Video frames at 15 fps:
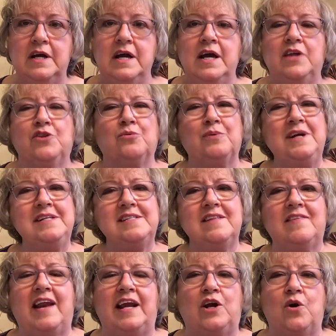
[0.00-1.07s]
and the reason that
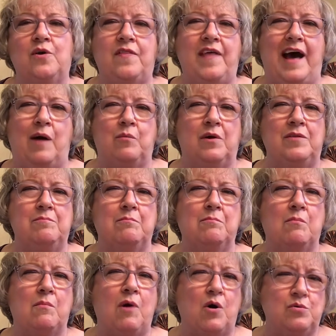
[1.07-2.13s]
I go to that one
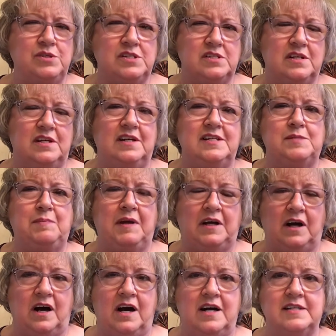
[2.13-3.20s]
most is
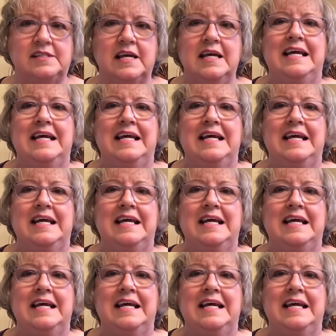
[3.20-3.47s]
because